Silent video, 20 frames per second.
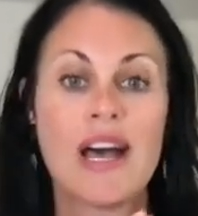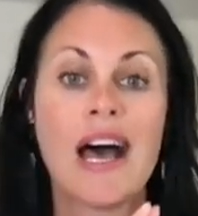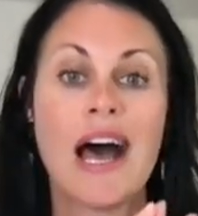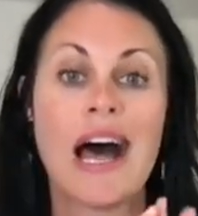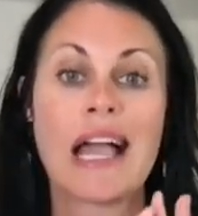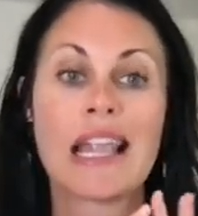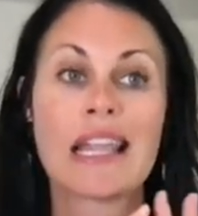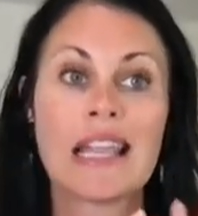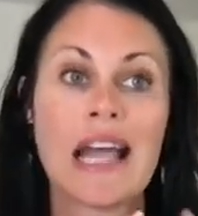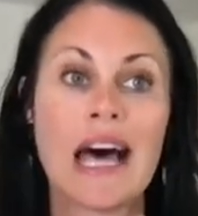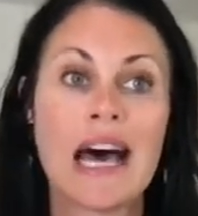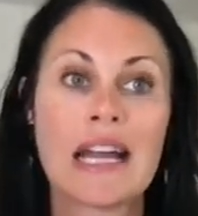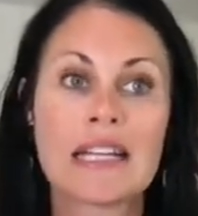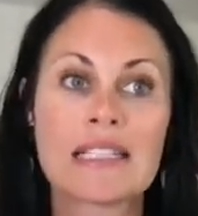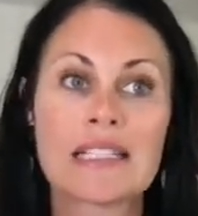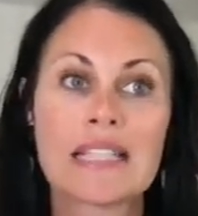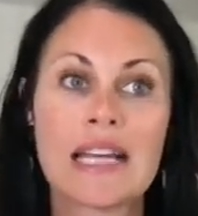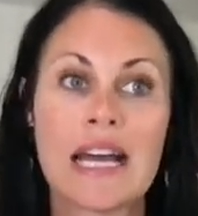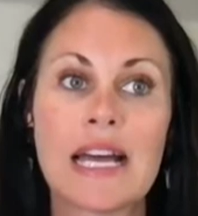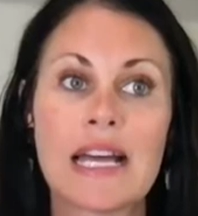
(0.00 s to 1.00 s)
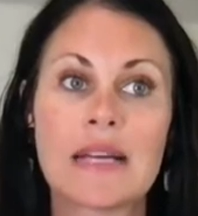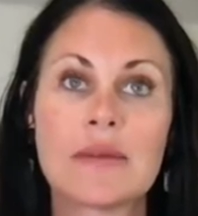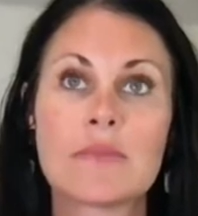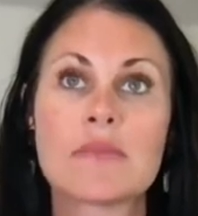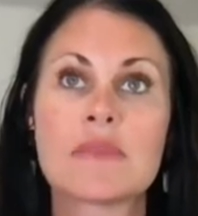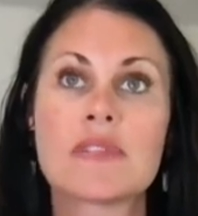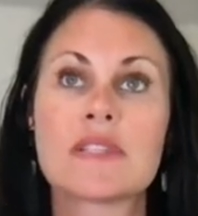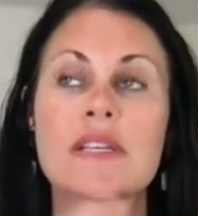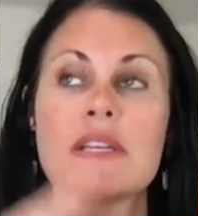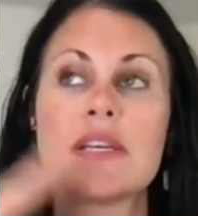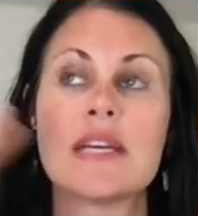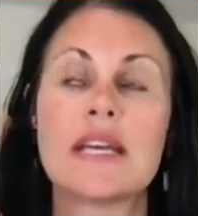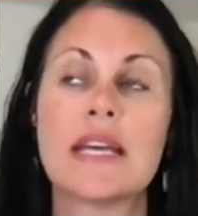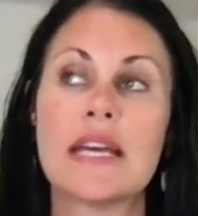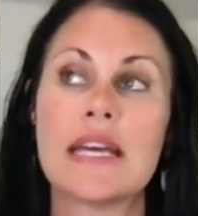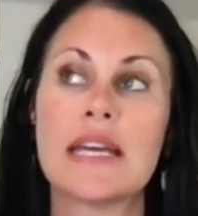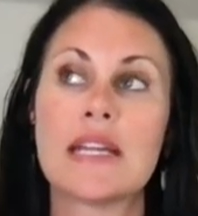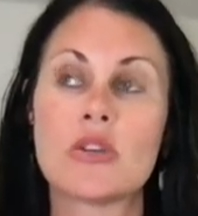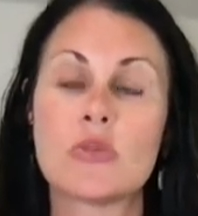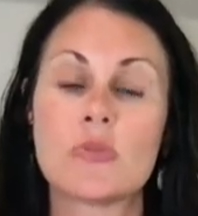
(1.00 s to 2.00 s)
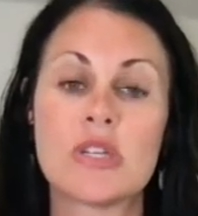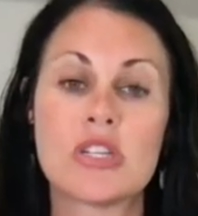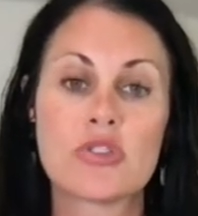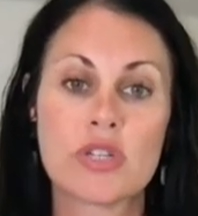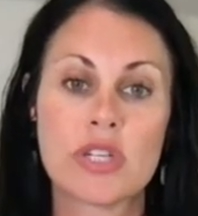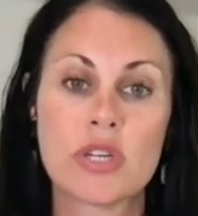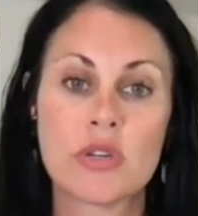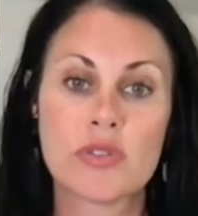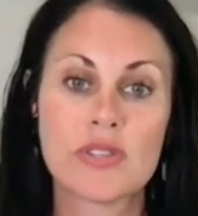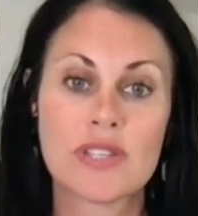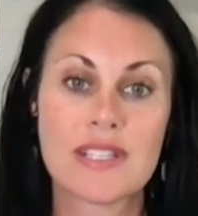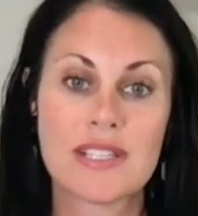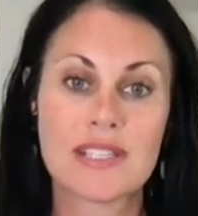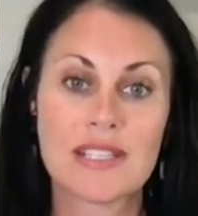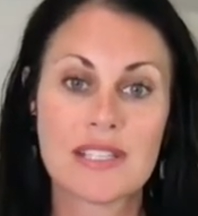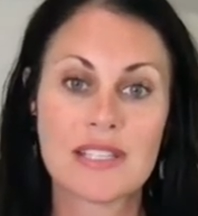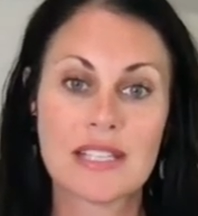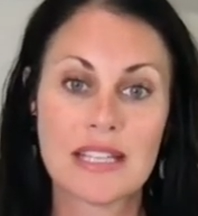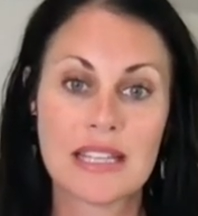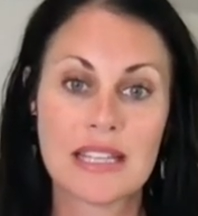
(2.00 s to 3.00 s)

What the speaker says: A lot of times endometriosis